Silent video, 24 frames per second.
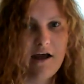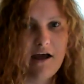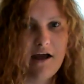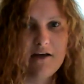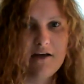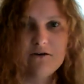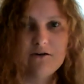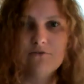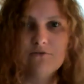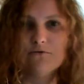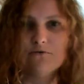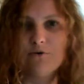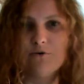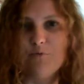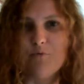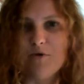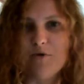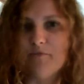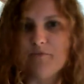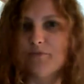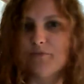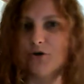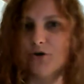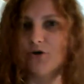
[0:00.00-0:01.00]
I don't
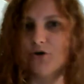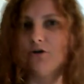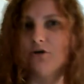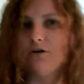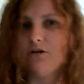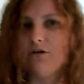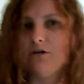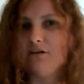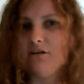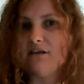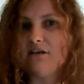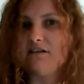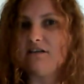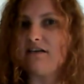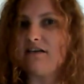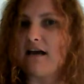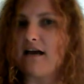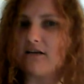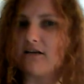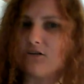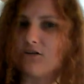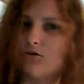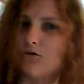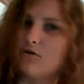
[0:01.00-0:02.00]
remember the
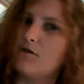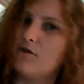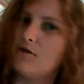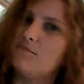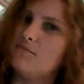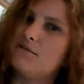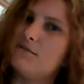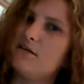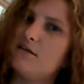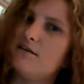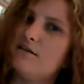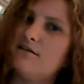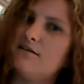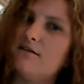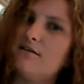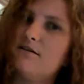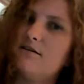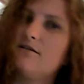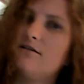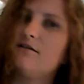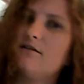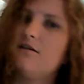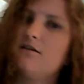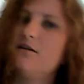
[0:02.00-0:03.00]
exact circumstances.